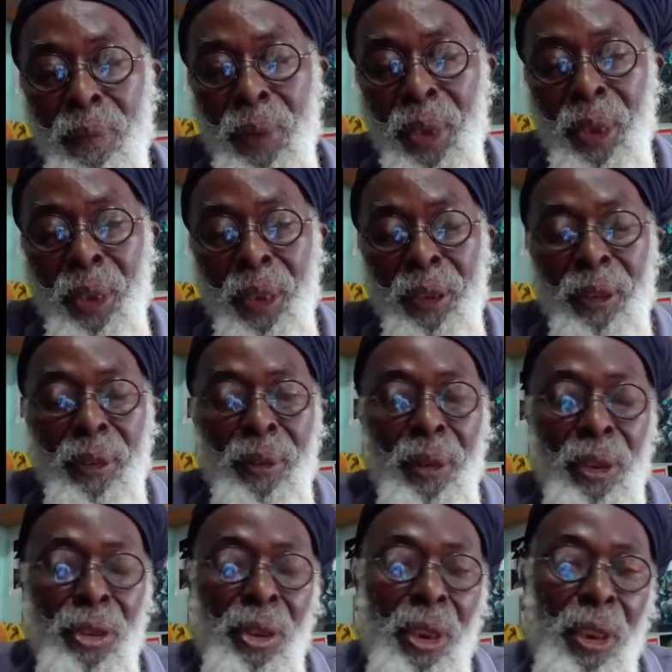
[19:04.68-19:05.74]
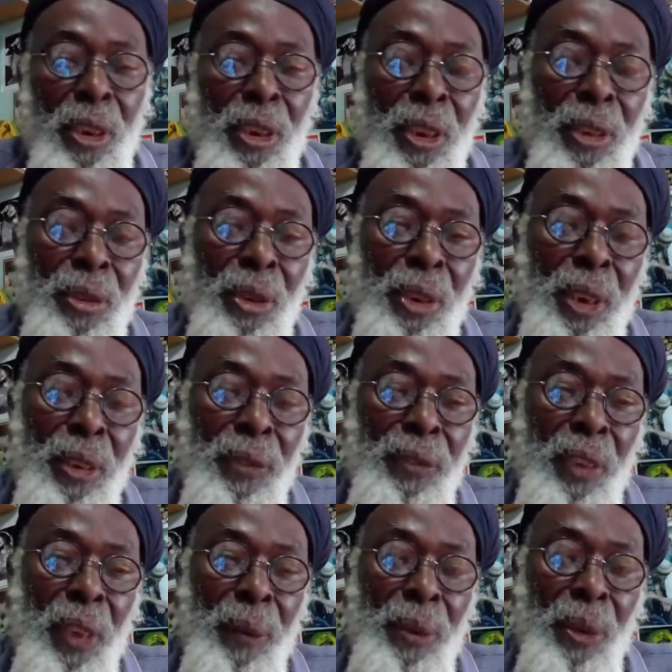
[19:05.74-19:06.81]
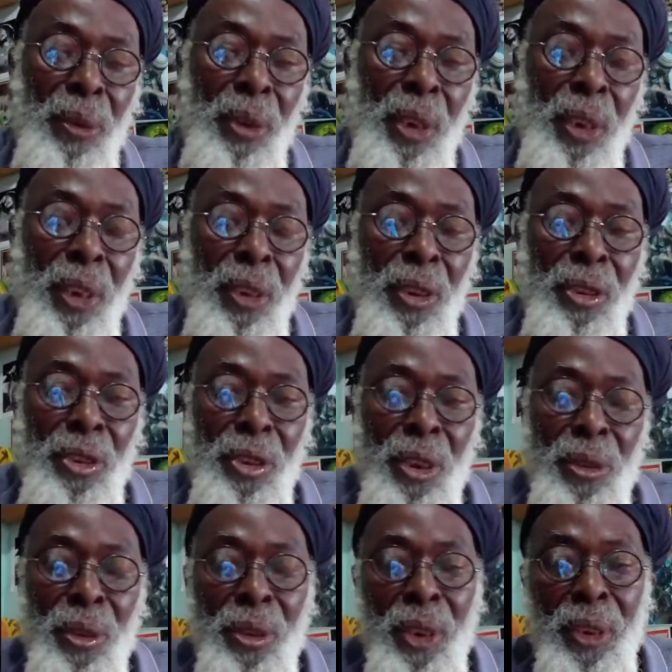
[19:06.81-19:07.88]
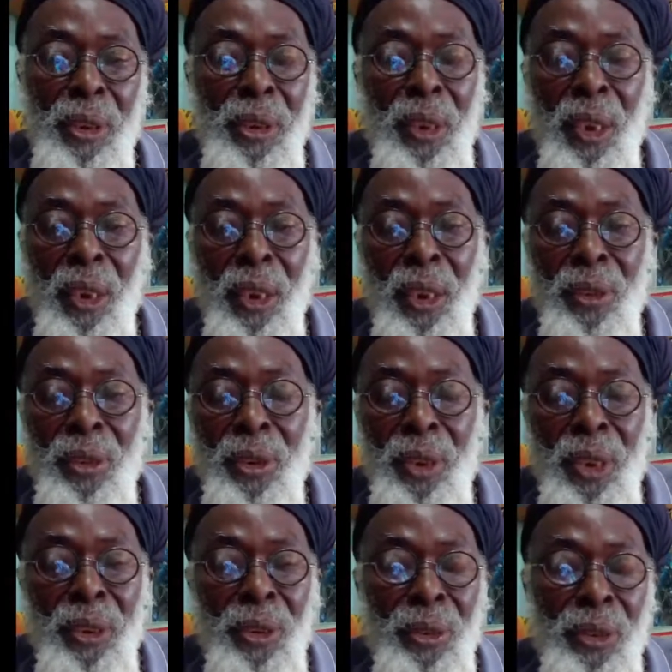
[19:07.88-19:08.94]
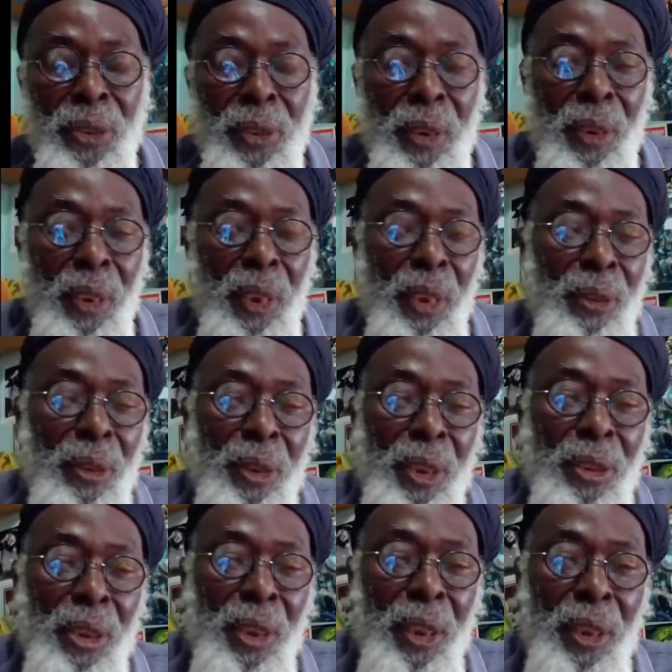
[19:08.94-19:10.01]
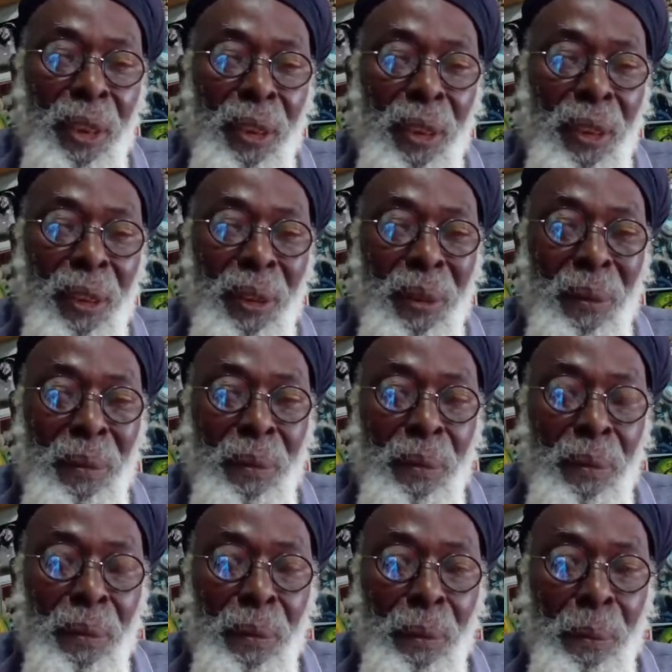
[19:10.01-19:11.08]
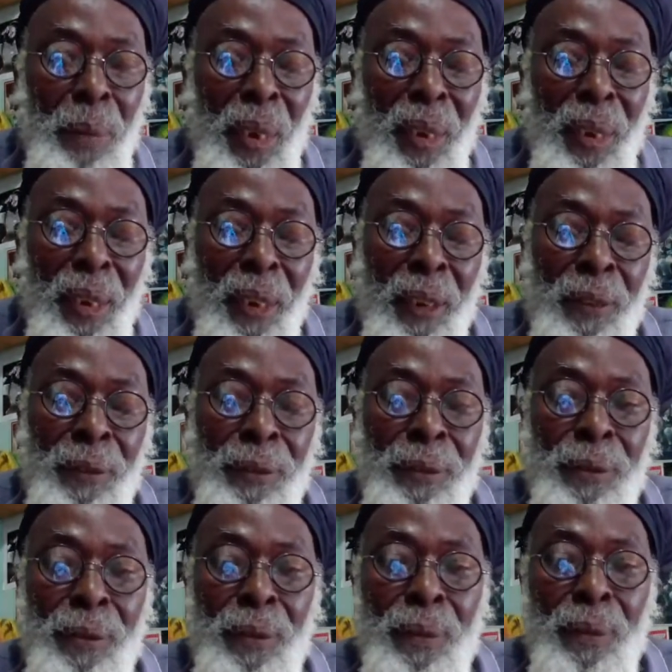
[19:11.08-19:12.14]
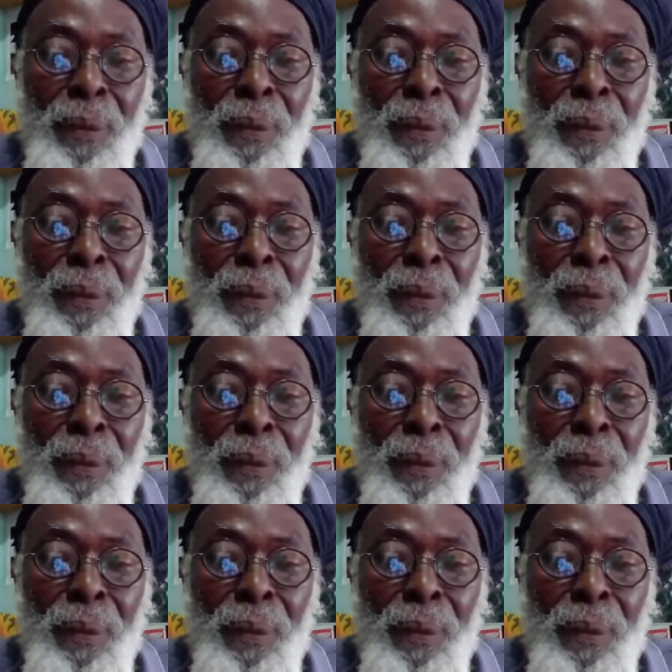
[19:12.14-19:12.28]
Because I generally run on the vibes, I run on the energy, I run on the talk, I run on the crystal, I run on, you know, back off.